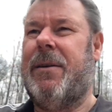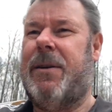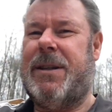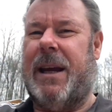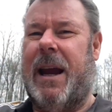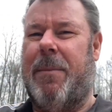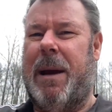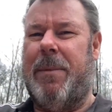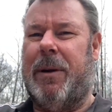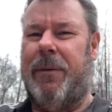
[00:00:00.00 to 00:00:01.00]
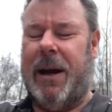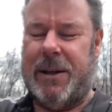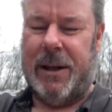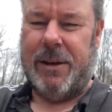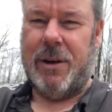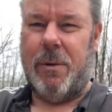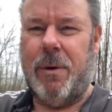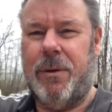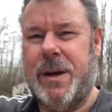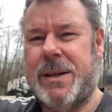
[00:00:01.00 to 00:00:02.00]
see how people have actually dealt
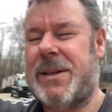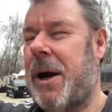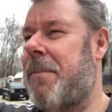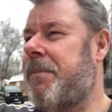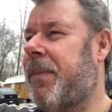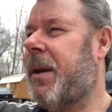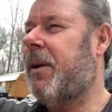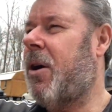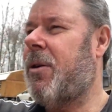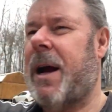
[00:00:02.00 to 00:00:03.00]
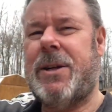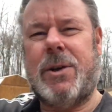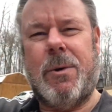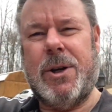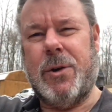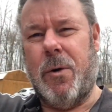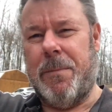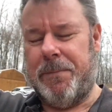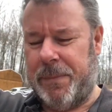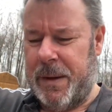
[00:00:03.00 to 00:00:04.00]
with this. So, long uh, story short,
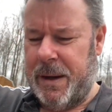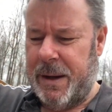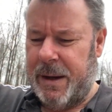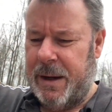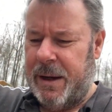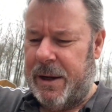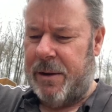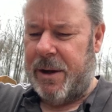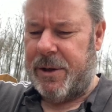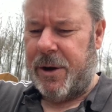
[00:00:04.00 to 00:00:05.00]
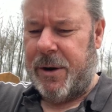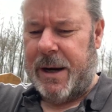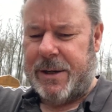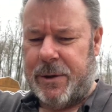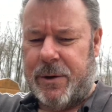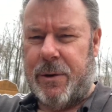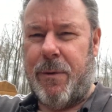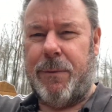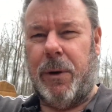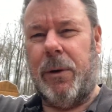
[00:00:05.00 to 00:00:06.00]
you, do need to do
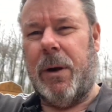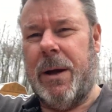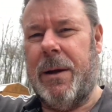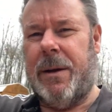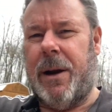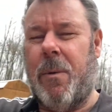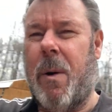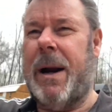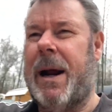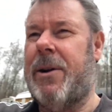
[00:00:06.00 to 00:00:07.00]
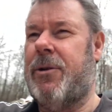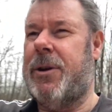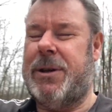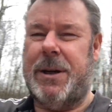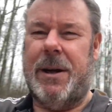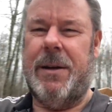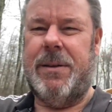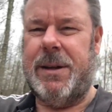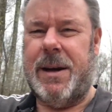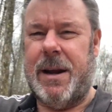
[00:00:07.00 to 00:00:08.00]
a full, you know, 100 to,
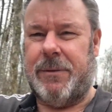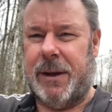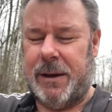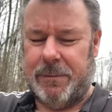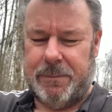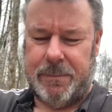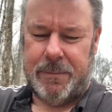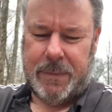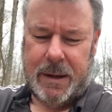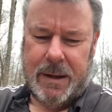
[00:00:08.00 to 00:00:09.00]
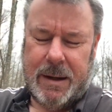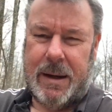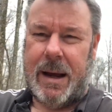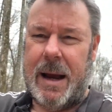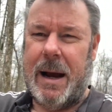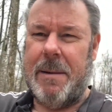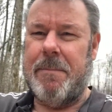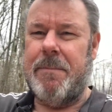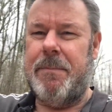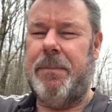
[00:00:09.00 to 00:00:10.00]
to nothing
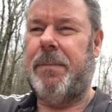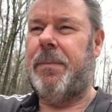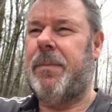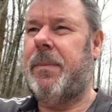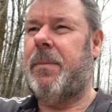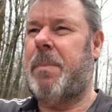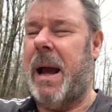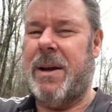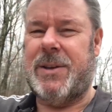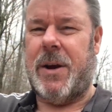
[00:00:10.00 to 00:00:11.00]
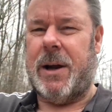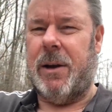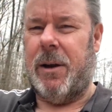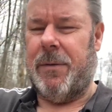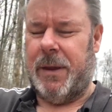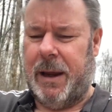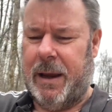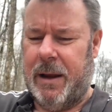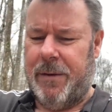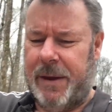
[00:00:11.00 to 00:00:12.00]
um, power cycle on
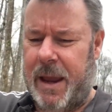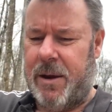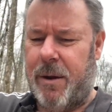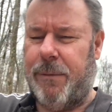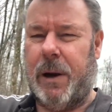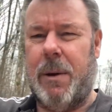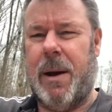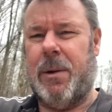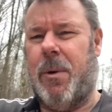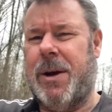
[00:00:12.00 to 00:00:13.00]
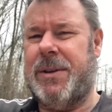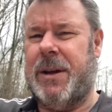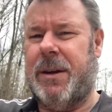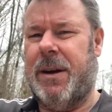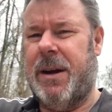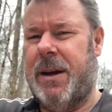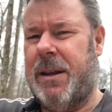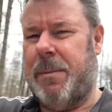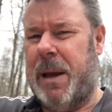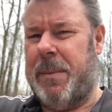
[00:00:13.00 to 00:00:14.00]
the on the EcoFlow. Otherwise, it
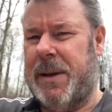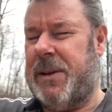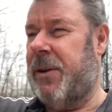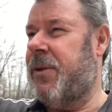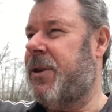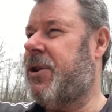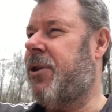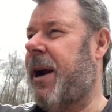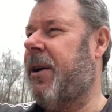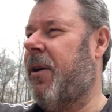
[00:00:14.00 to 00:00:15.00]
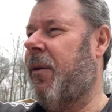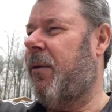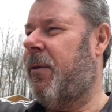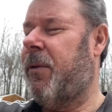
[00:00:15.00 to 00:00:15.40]
the BMS loses track of